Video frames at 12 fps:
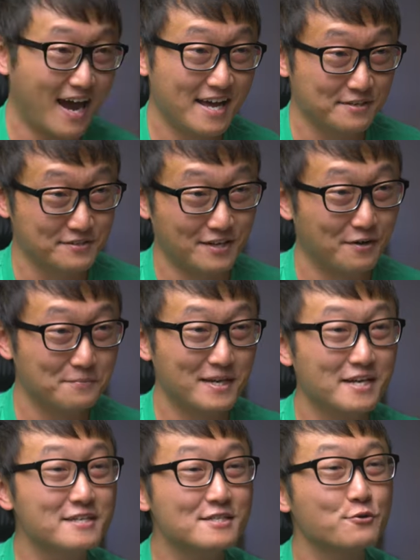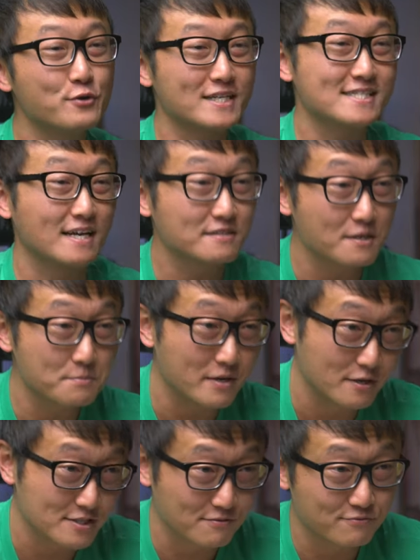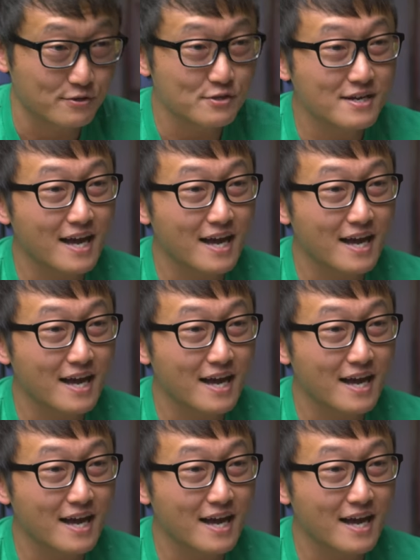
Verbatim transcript: I don't know, but here's a quick sound comparison for you